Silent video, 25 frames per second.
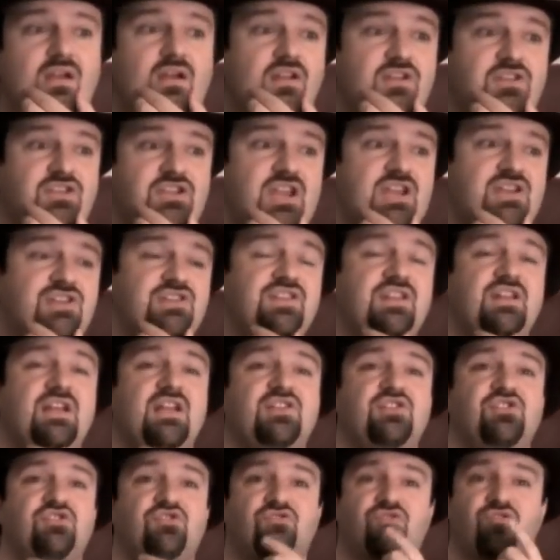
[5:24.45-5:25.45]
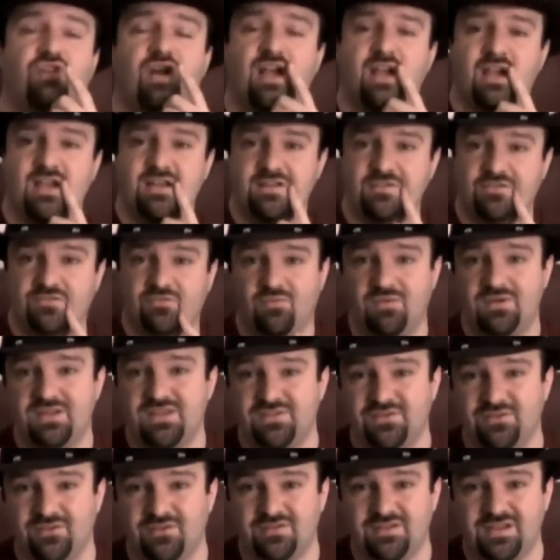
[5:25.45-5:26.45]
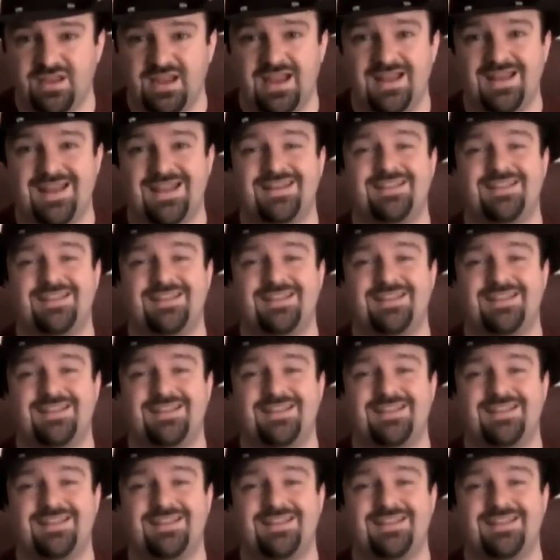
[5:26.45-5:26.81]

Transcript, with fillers: a change that I tried in 2013